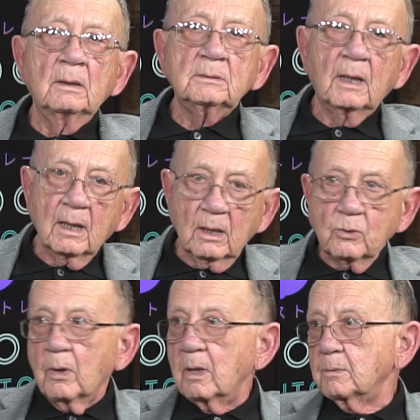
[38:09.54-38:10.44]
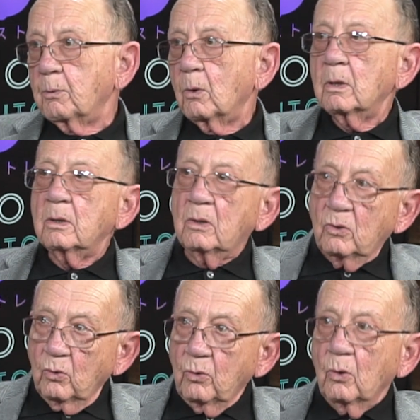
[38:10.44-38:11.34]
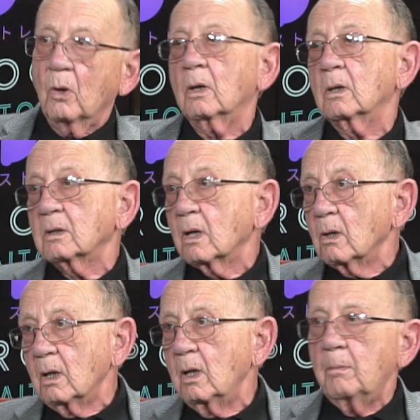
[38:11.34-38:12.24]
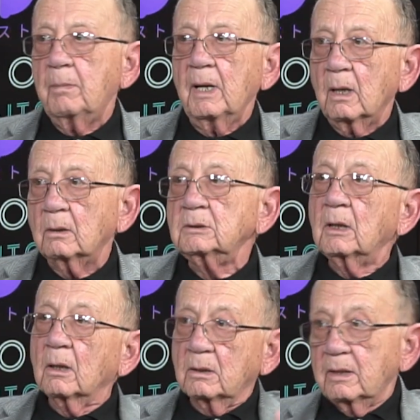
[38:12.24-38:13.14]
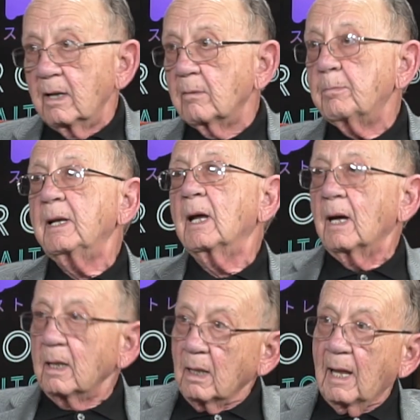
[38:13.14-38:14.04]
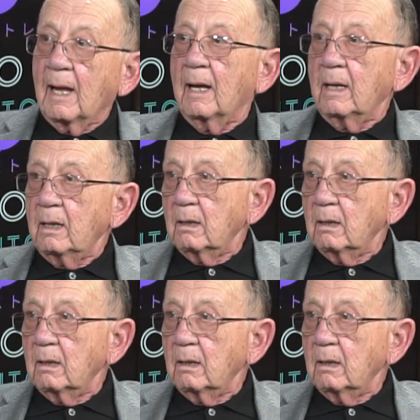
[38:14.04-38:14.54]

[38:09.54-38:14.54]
I got transported to New York because I couldn't get bail because the FBI lied